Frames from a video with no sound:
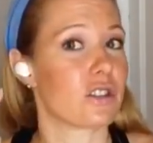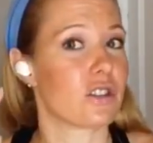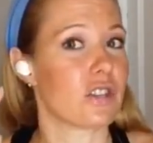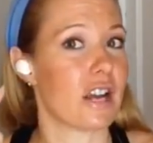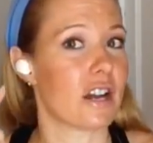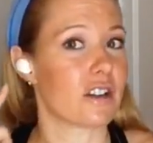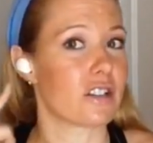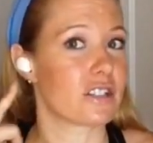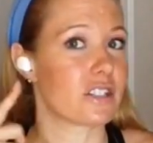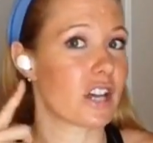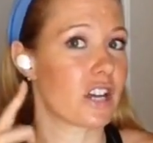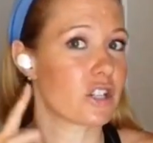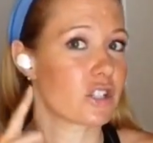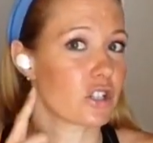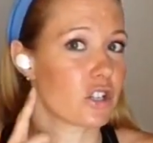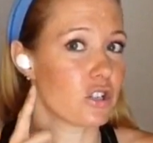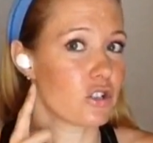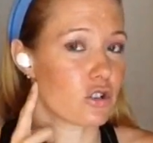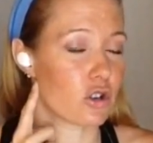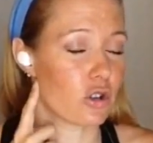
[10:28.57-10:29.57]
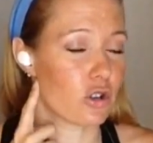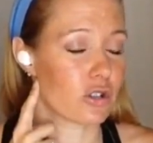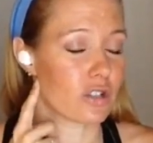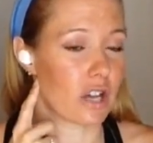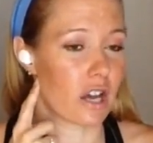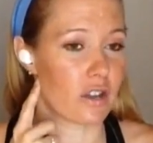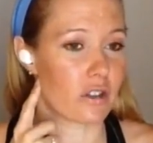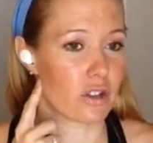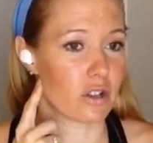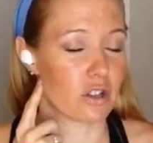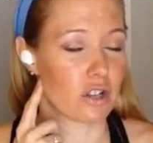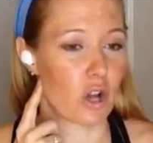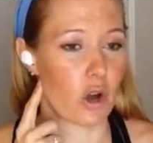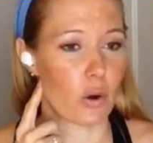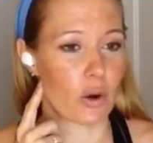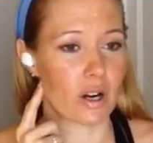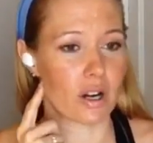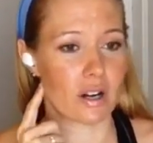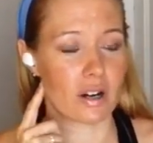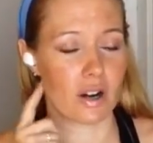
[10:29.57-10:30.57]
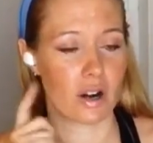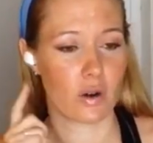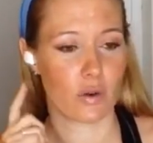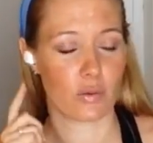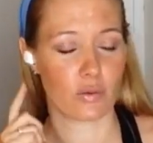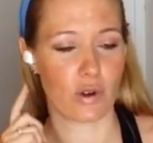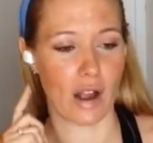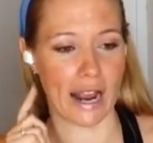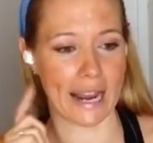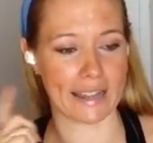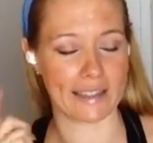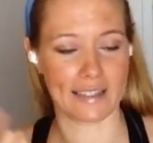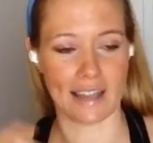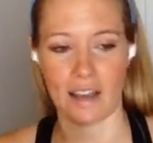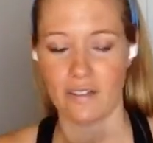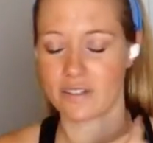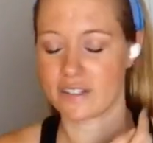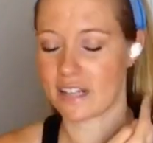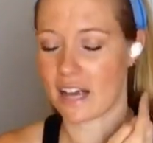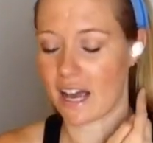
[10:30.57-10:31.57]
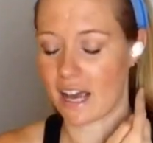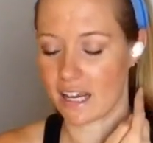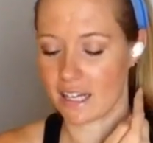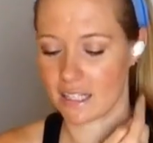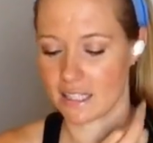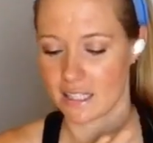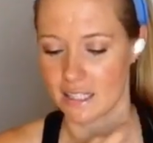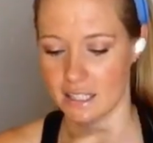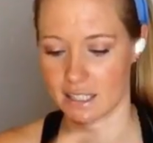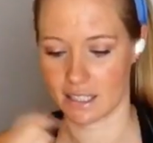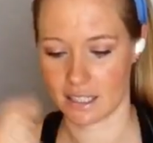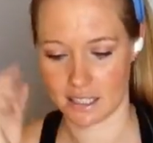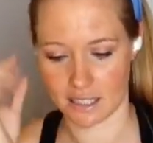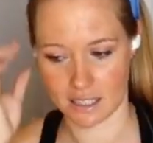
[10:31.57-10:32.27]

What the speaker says: There's touch controls on the lower right and left sides.